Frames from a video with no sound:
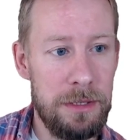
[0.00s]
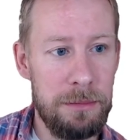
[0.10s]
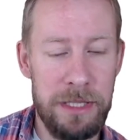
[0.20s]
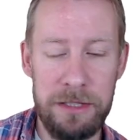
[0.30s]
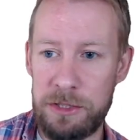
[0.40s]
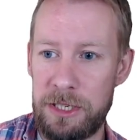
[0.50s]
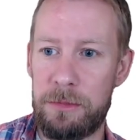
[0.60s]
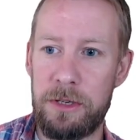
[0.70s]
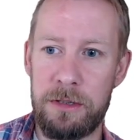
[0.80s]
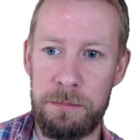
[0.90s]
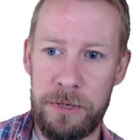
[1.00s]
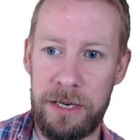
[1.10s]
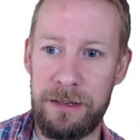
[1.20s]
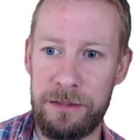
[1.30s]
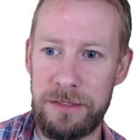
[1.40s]
because Shamrock
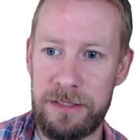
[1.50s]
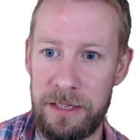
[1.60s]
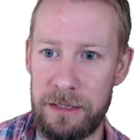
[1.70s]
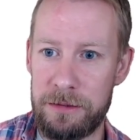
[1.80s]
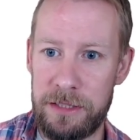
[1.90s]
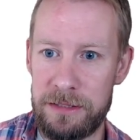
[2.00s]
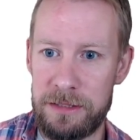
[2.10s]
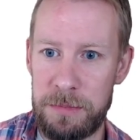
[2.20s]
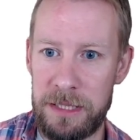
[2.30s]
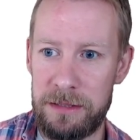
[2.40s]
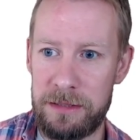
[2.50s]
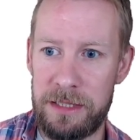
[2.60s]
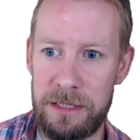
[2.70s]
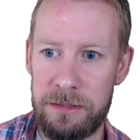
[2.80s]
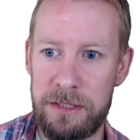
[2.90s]
brings the increased speed, the
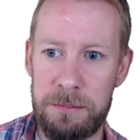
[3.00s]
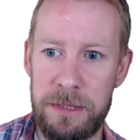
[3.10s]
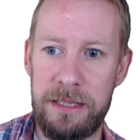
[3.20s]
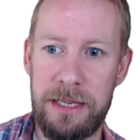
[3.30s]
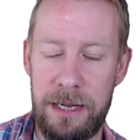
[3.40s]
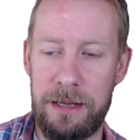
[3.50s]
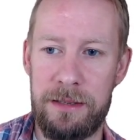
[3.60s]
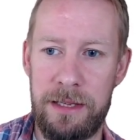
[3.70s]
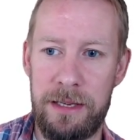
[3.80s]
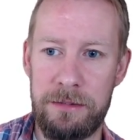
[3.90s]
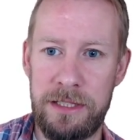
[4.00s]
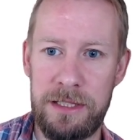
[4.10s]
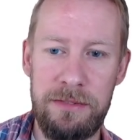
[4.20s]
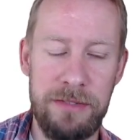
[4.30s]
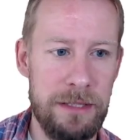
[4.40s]
decreased speed, and the increased
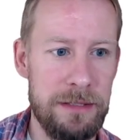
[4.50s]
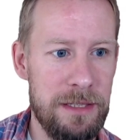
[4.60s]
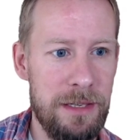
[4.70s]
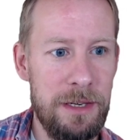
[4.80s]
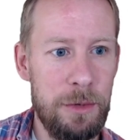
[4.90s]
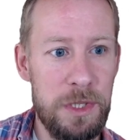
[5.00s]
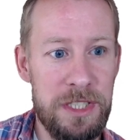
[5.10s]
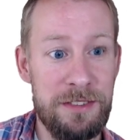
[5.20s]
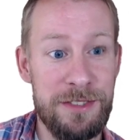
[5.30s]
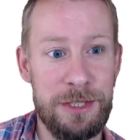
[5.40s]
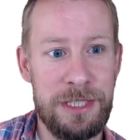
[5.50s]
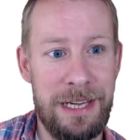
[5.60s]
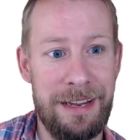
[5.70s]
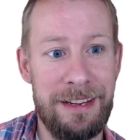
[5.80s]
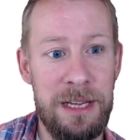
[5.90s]
defense, which gives a
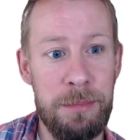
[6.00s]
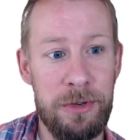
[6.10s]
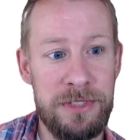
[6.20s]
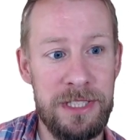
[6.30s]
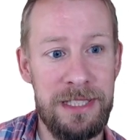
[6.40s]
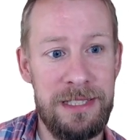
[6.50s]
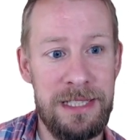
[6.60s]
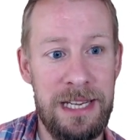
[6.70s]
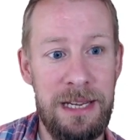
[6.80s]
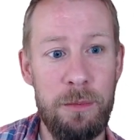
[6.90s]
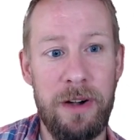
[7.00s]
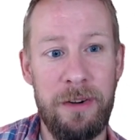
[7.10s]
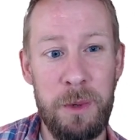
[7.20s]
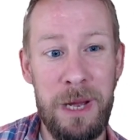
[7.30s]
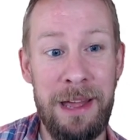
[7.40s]
tanky buff to this team, where
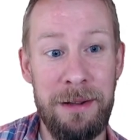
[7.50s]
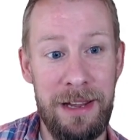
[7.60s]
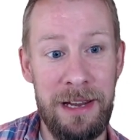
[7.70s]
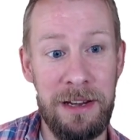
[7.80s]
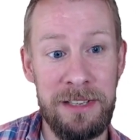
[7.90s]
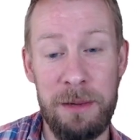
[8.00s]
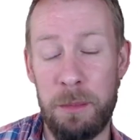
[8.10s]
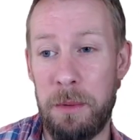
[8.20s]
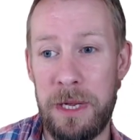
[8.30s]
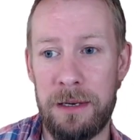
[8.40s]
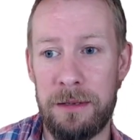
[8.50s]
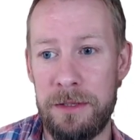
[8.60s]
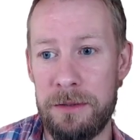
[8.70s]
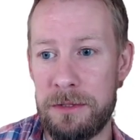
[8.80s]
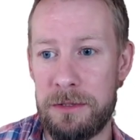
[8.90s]
we're in a team where we can't
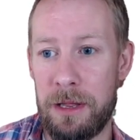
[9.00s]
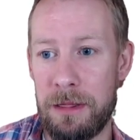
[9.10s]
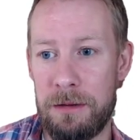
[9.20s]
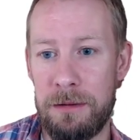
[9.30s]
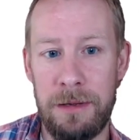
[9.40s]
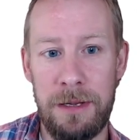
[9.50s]
use strengthen,